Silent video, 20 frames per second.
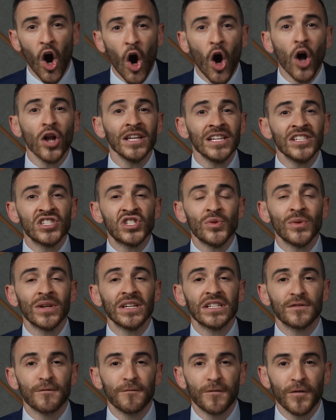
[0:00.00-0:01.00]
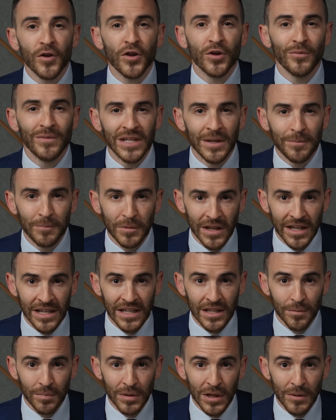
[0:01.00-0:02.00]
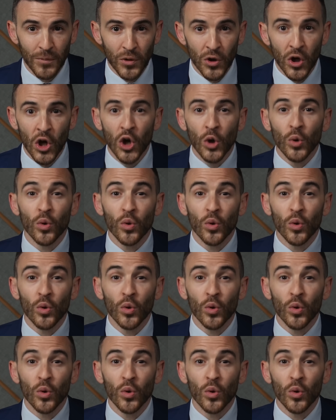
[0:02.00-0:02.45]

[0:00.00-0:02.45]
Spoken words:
All he's doing is further manipulating the people